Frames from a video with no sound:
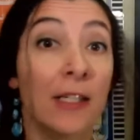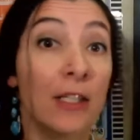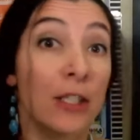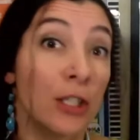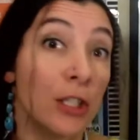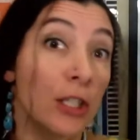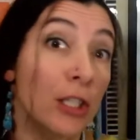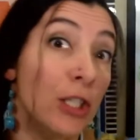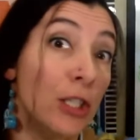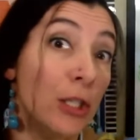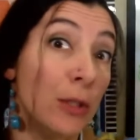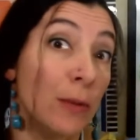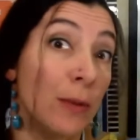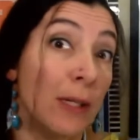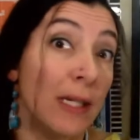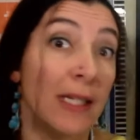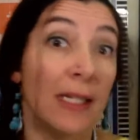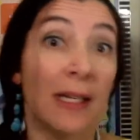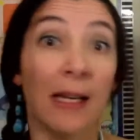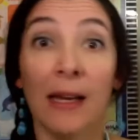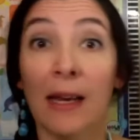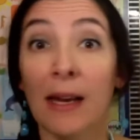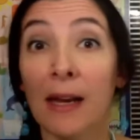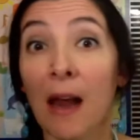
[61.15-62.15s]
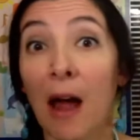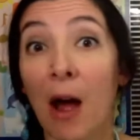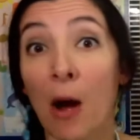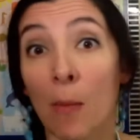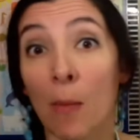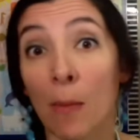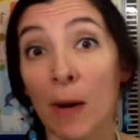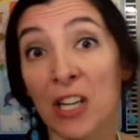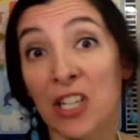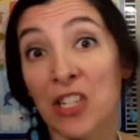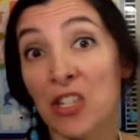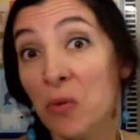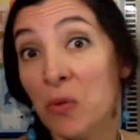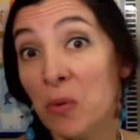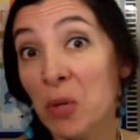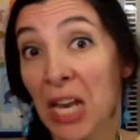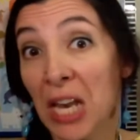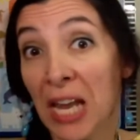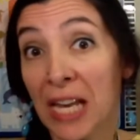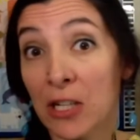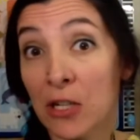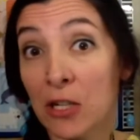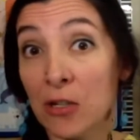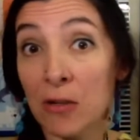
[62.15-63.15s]
to do it and how much you would
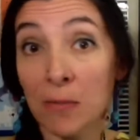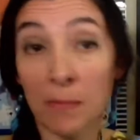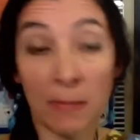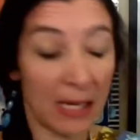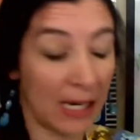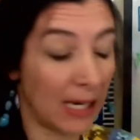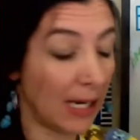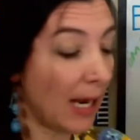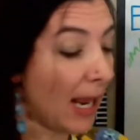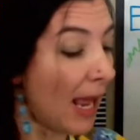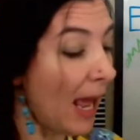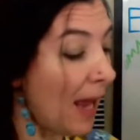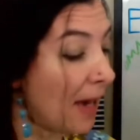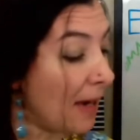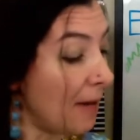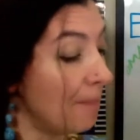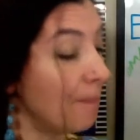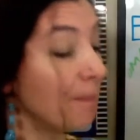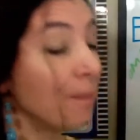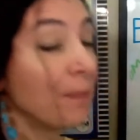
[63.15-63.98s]
like to commit ahead.